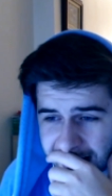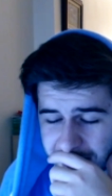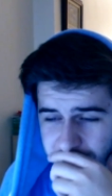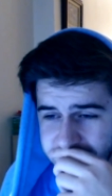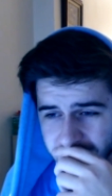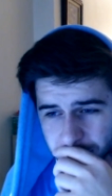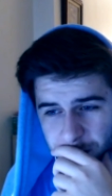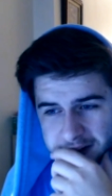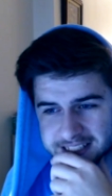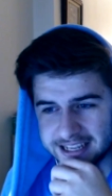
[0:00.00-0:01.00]
I'm
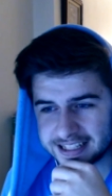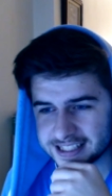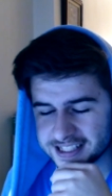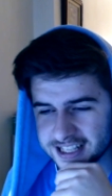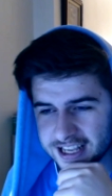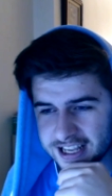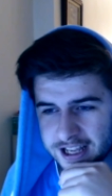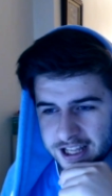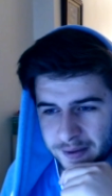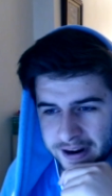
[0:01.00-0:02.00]
terrible with dates.
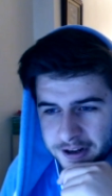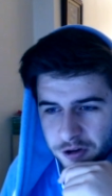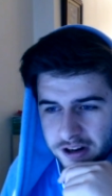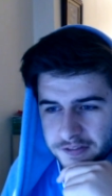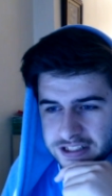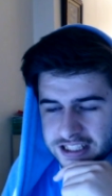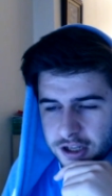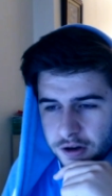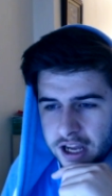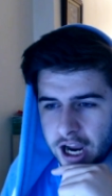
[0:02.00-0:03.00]
Minecraft. Does this
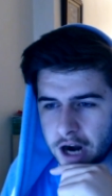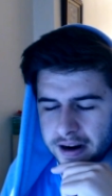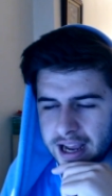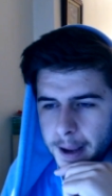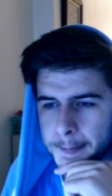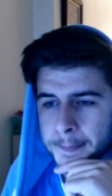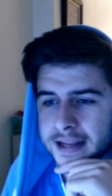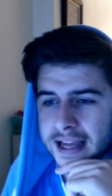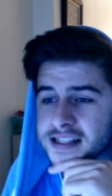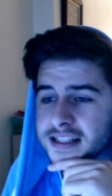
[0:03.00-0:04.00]
go? All right. I'm
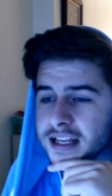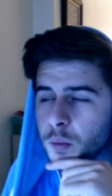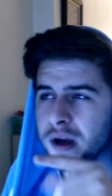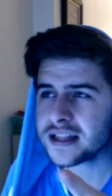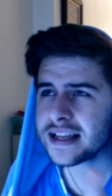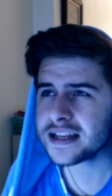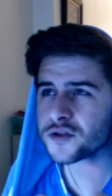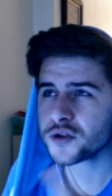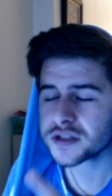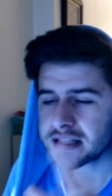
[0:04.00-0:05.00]
guessing. When did they
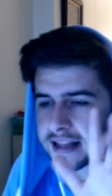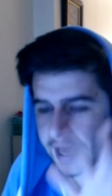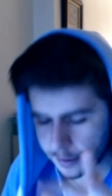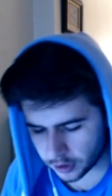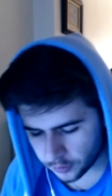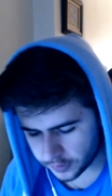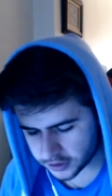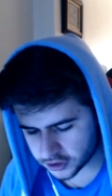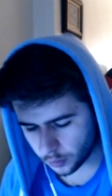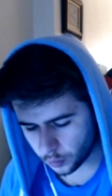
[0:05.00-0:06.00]
introduce the Nether? I'm going for
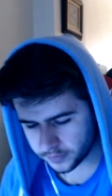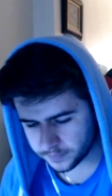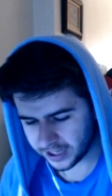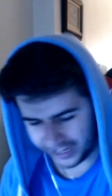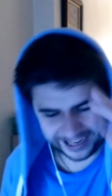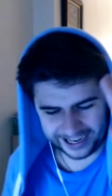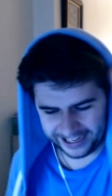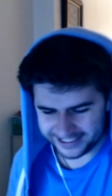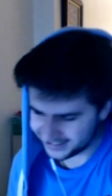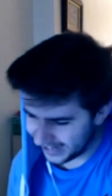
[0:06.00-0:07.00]
the top one.
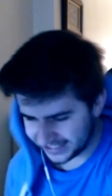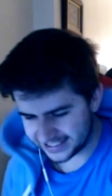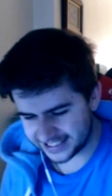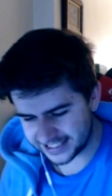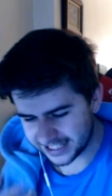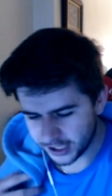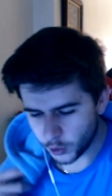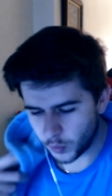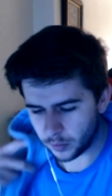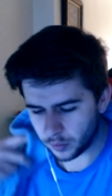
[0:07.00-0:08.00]
Aha! Yes.
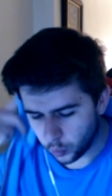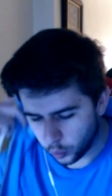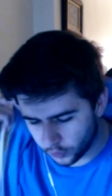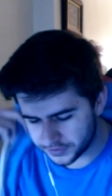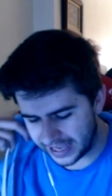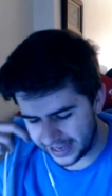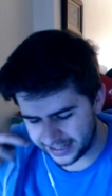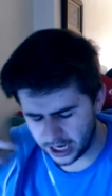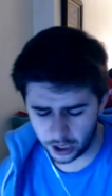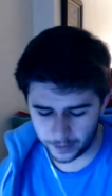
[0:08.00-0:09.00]
When were wolves
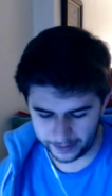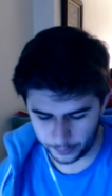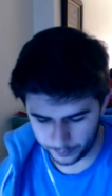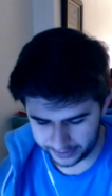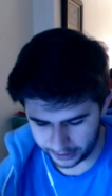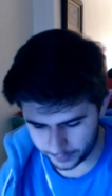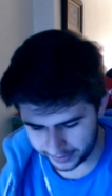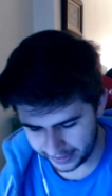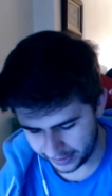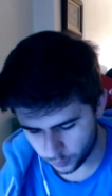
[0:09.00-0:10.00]
added? Oh, here we go
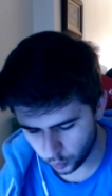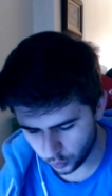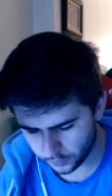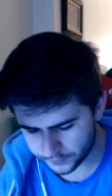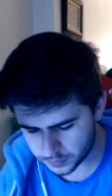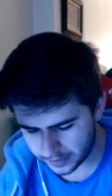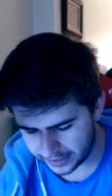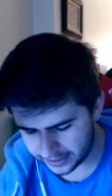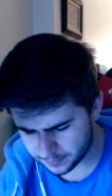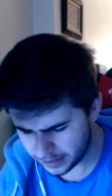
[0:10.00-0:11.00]
again. Wolves were
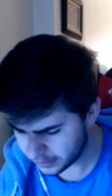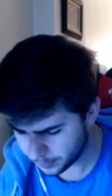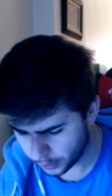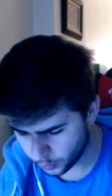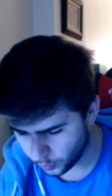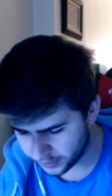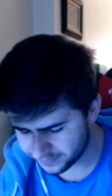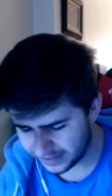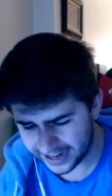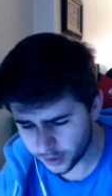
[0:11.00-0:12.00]
added, maybe the bottom
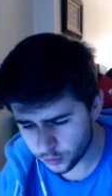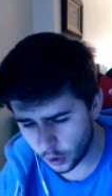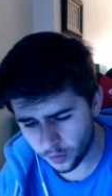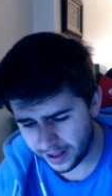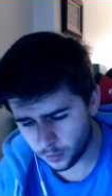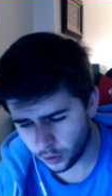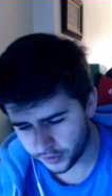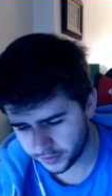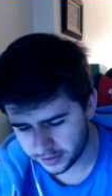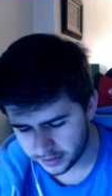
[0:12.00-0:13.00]
one? I don't know that
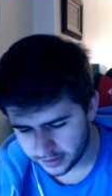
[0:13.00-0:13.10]
one.